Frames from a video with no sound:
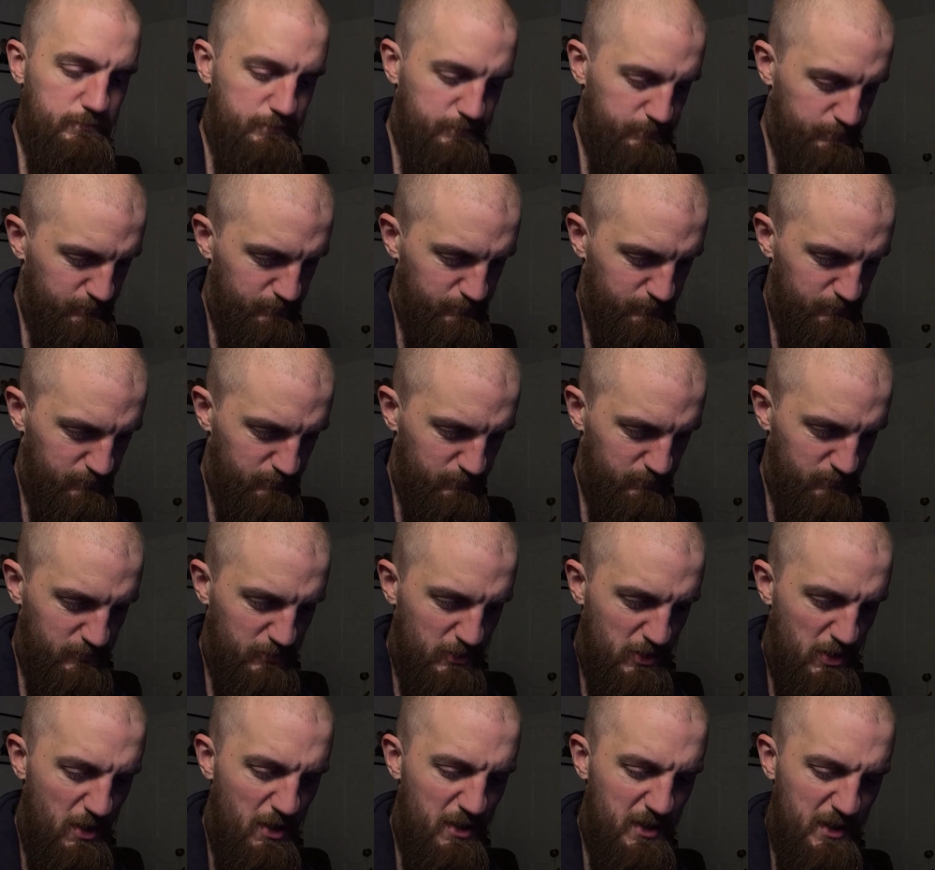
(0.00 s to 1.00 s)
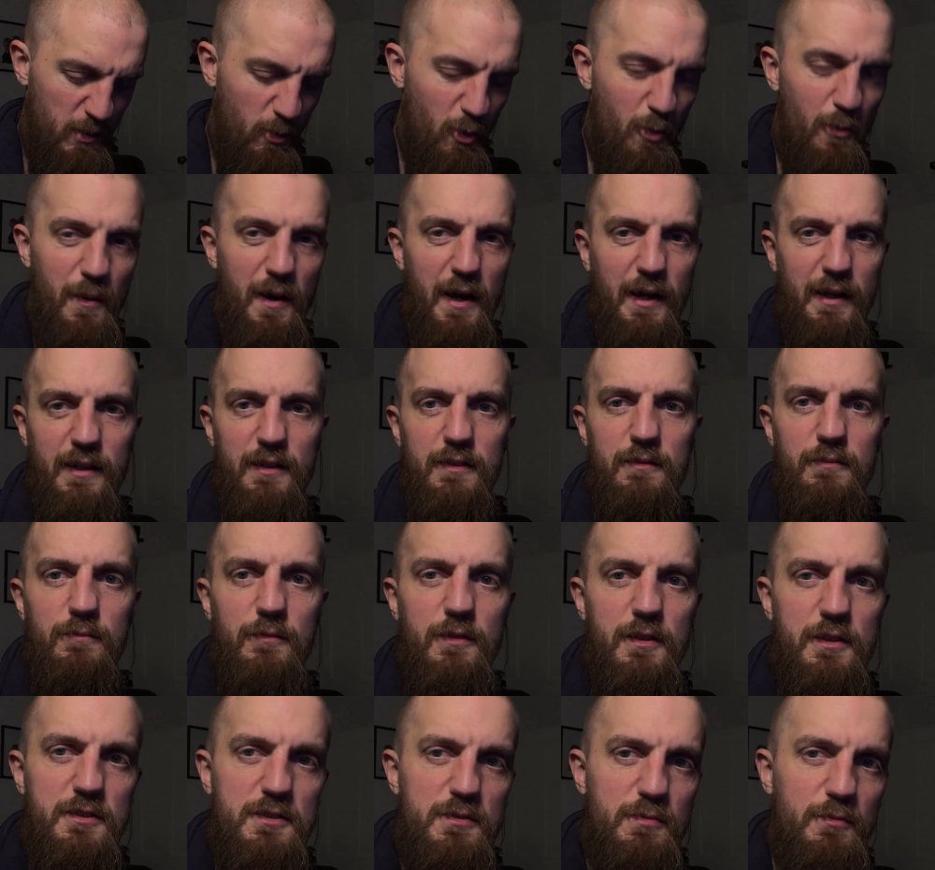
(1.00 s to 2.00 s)
it's kind of coming back
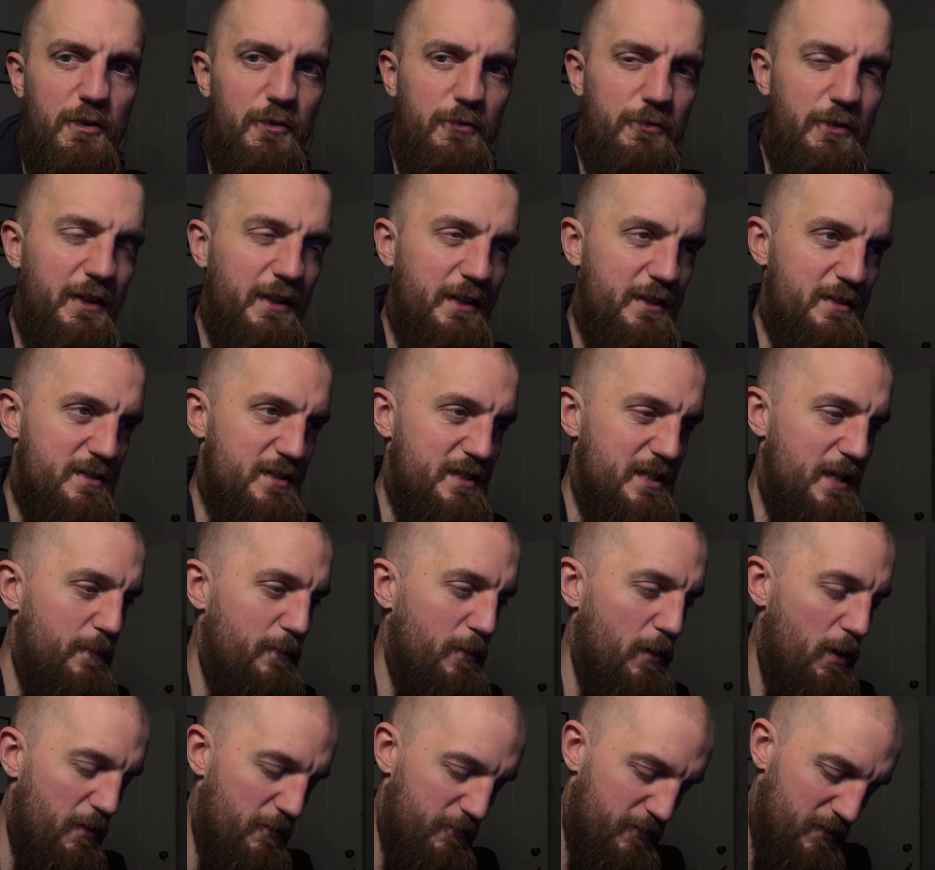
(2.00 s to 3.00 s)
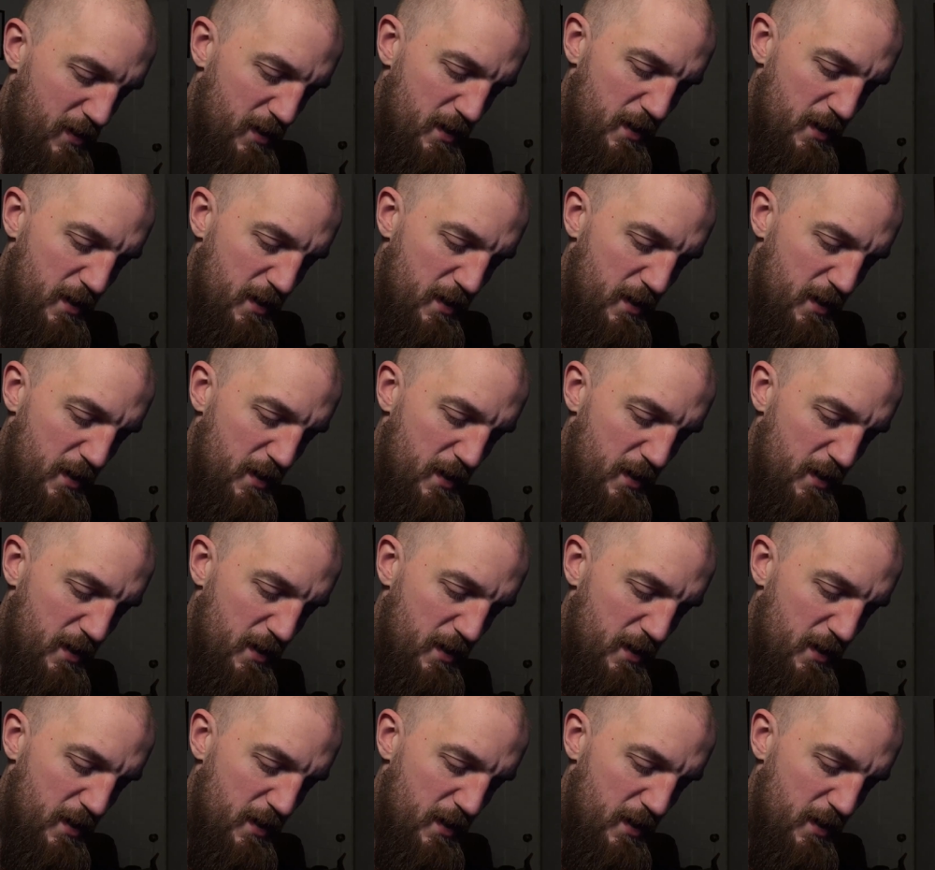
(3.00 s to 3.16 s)
into my fingers and that. But